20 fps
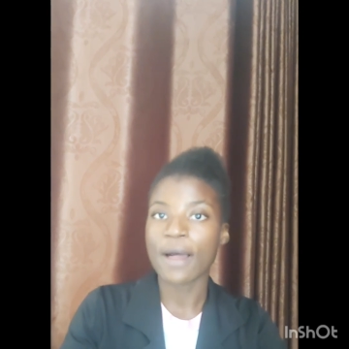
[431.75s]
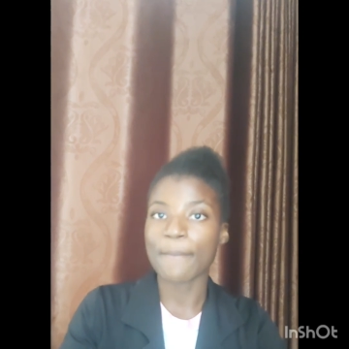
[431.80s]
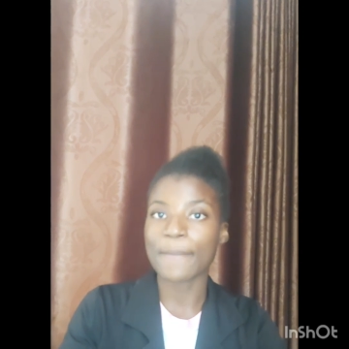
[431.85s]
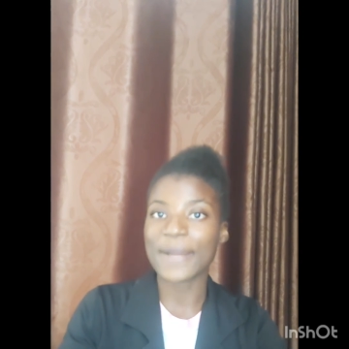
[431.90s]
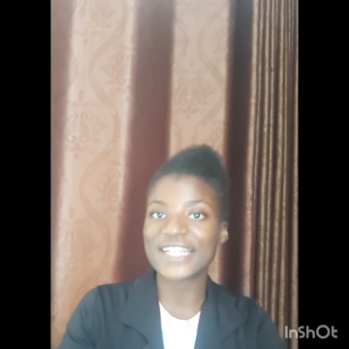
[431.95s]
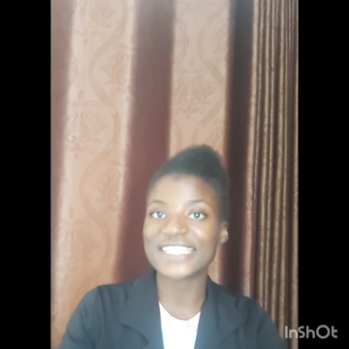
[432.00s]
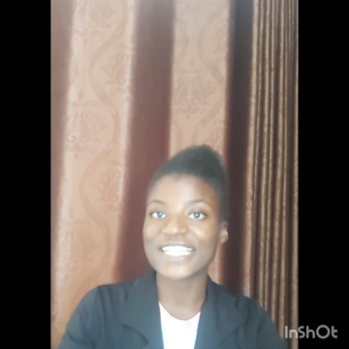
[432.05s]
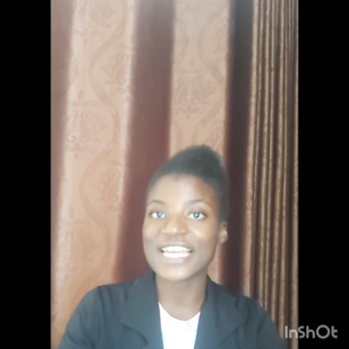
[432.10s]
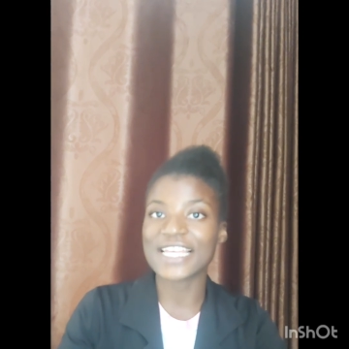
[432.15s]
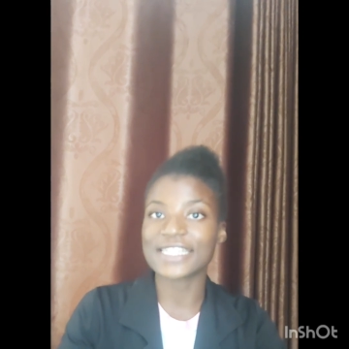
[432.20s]

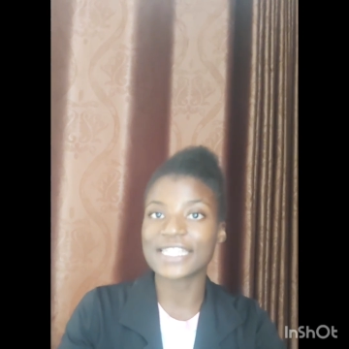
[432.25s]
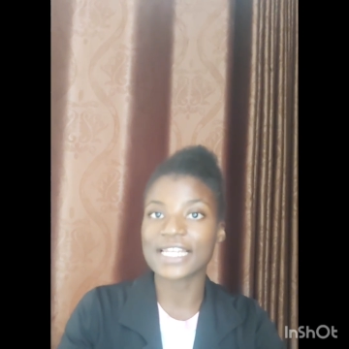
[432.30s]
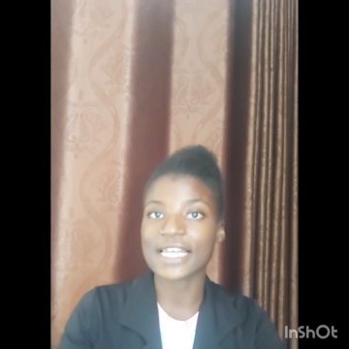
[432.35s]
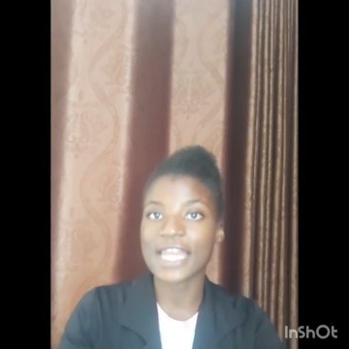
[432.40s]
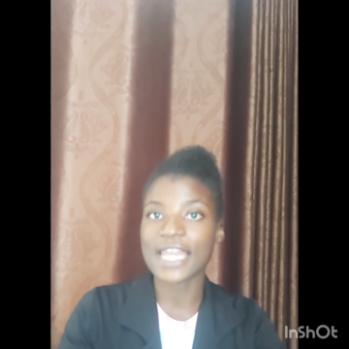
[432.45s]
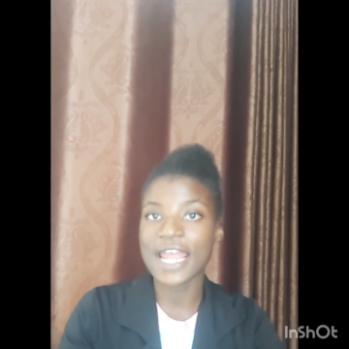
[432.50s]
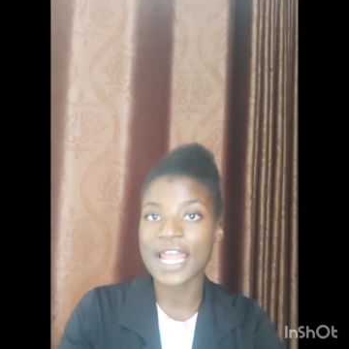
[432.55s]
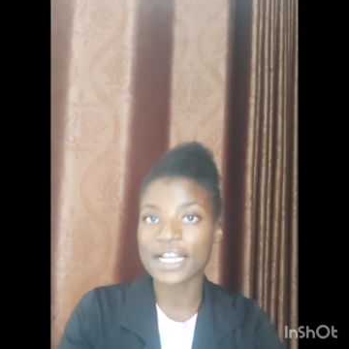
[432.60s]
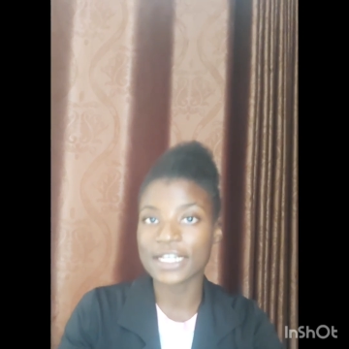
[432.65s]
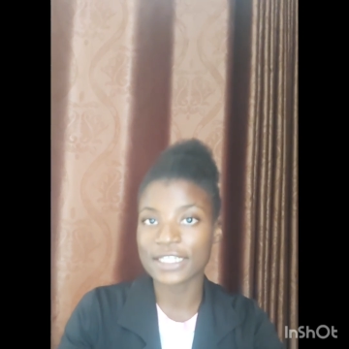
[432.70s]
but as
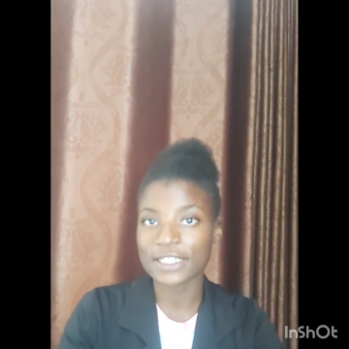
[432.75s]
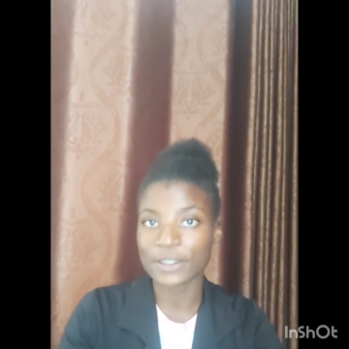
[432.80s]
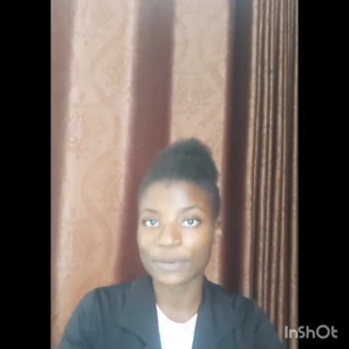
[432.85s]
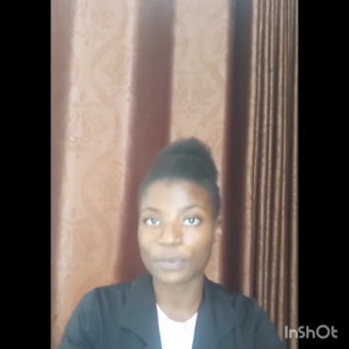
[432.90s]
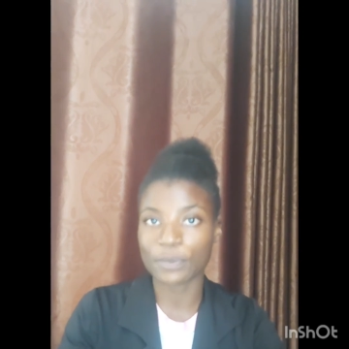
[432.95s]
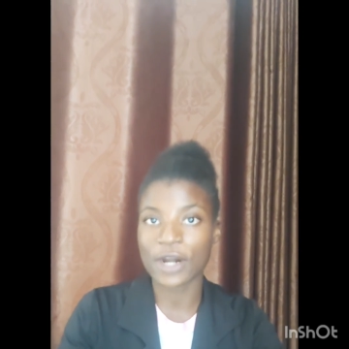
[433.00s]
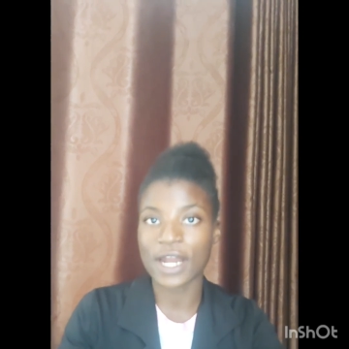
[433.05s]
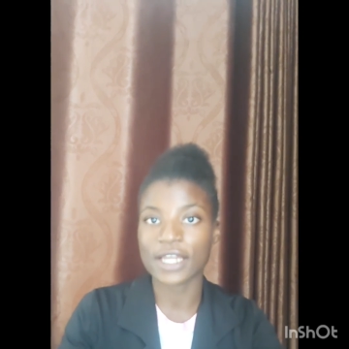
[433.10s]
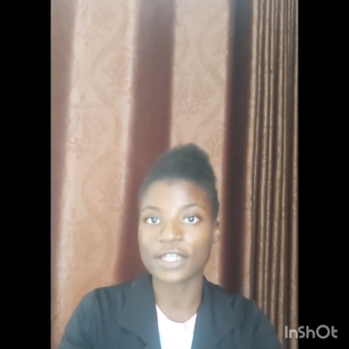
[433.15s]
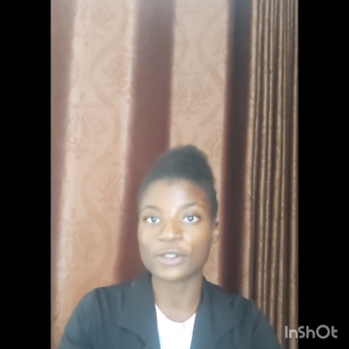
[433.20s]
an
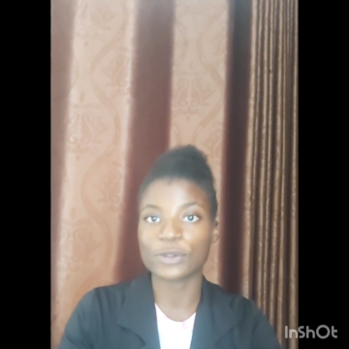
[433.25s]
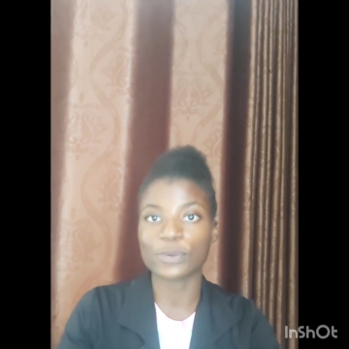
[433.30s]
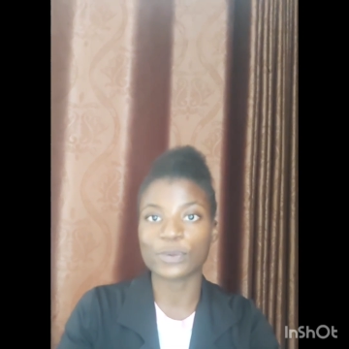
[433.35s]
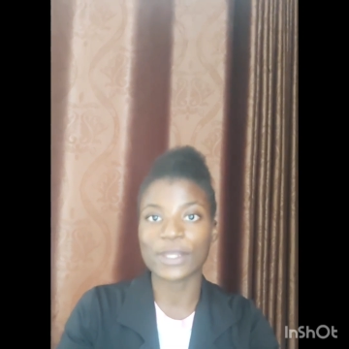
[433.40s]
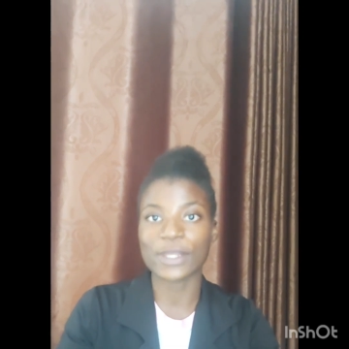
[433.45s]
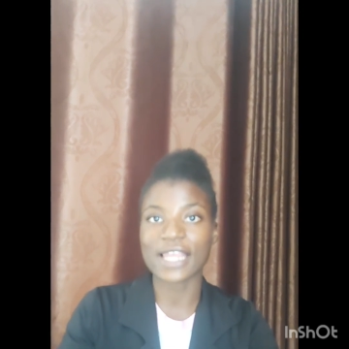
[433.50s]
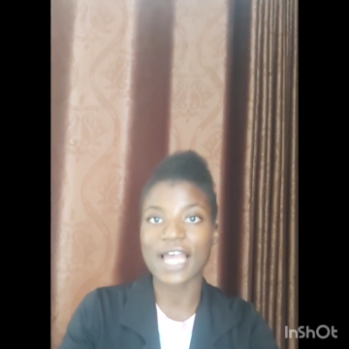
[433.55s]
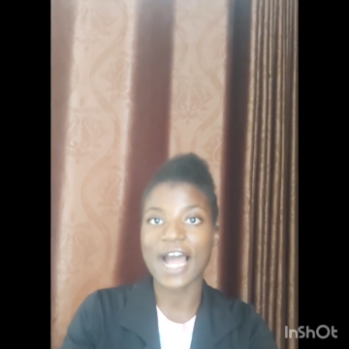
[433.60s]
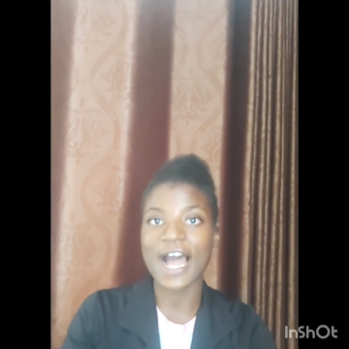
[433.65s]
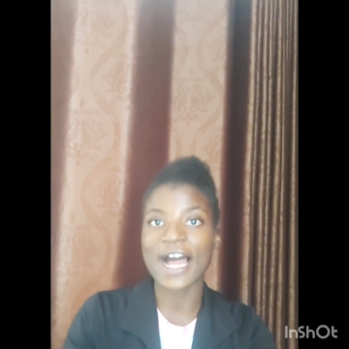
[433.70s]
enterprise
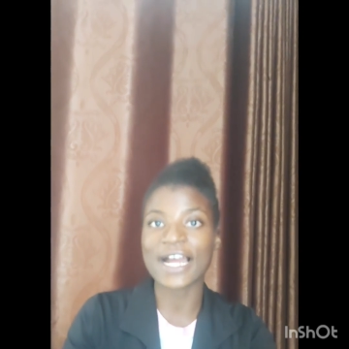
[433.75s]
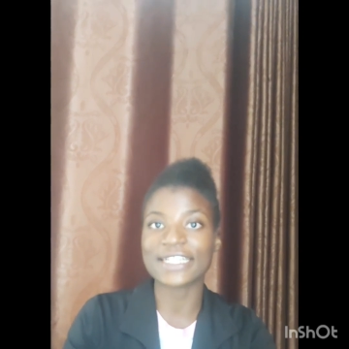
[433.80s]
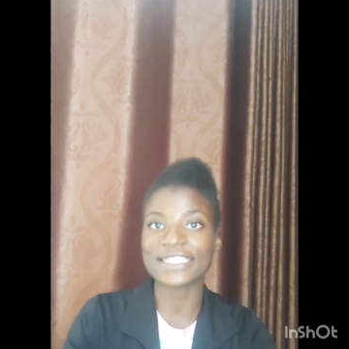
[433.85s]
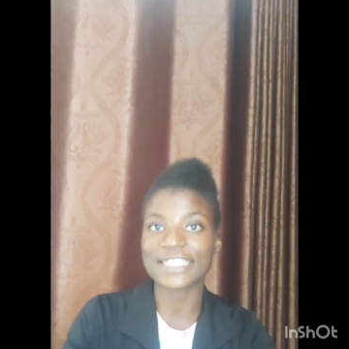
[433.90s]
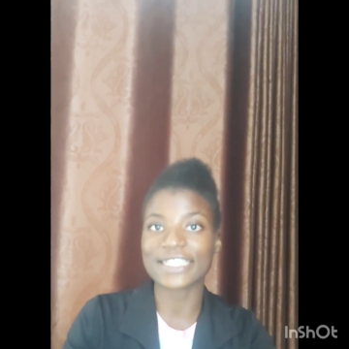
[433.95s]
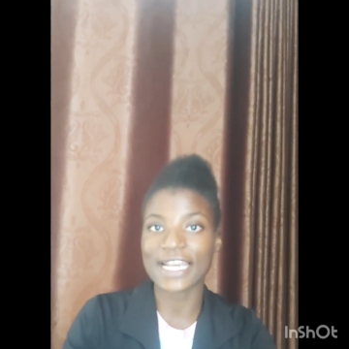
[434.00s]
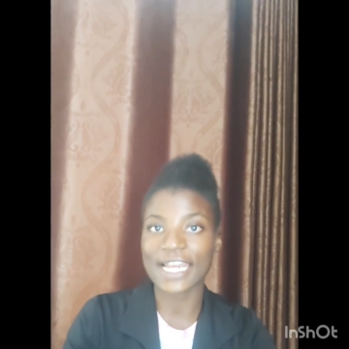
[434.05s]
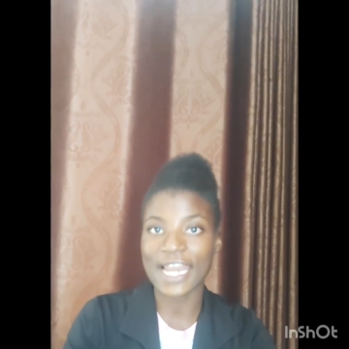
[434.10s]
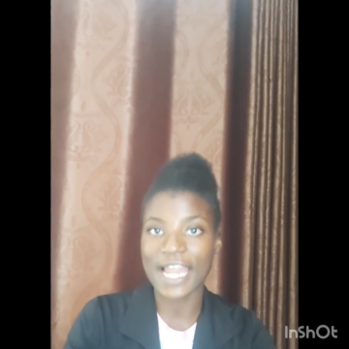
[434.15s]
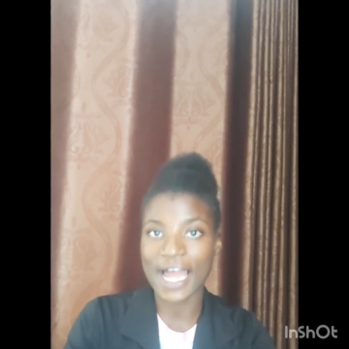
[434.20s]
with
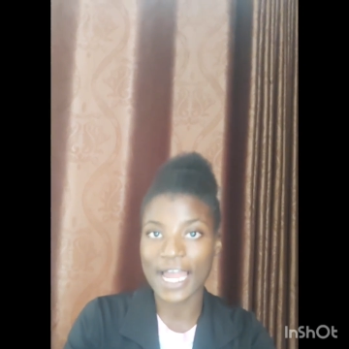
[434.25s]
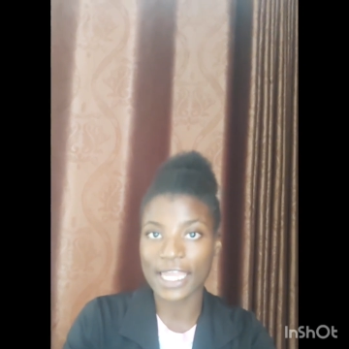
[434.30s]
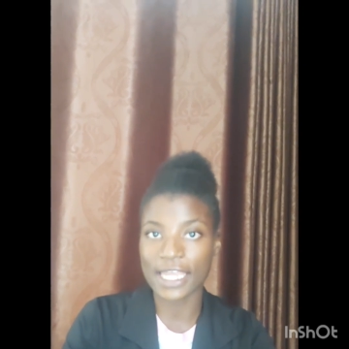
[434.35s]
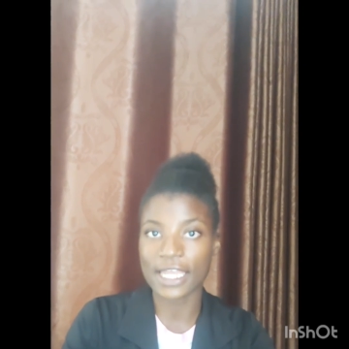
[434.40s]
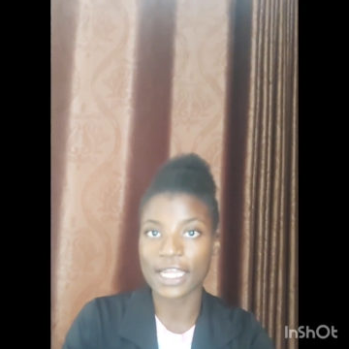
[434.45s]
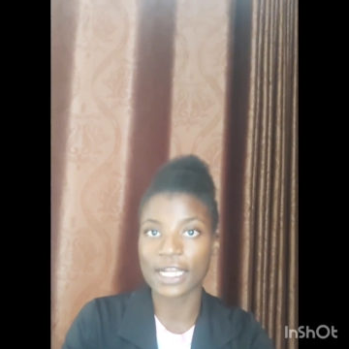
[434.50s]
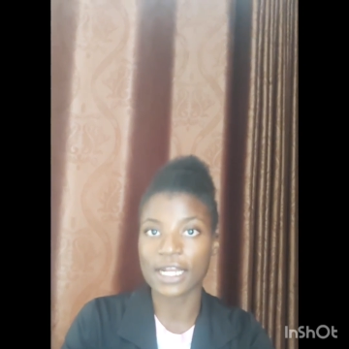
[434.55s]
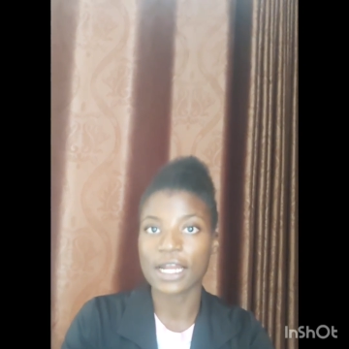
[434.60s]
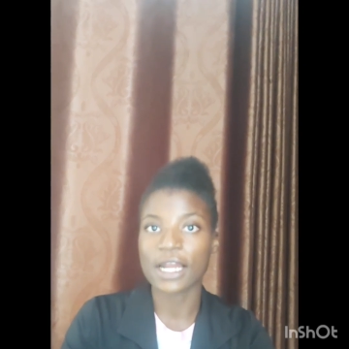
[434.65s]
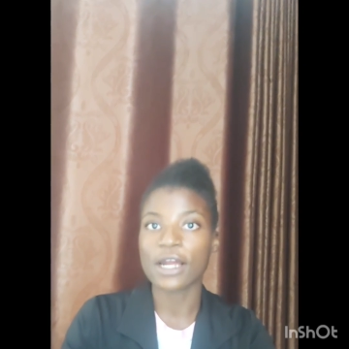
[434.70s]

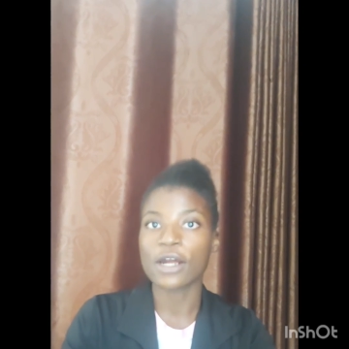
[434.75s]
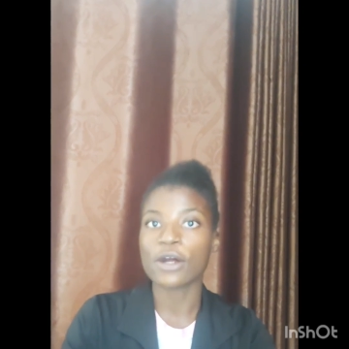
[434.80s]
underlying